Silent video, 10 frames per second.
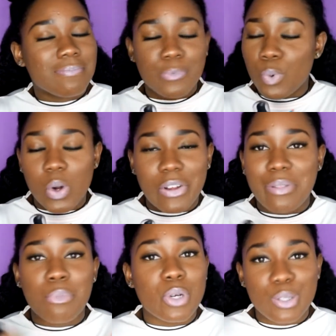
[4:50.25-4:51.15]
for the
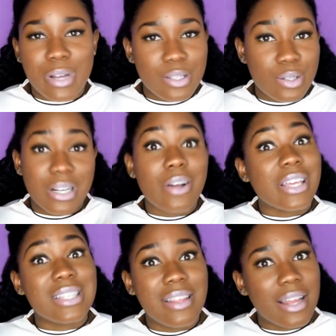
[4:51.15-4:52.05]
moisturizer, and I'll
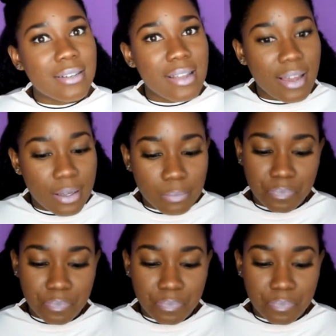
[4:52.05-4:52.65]
get to that in a second.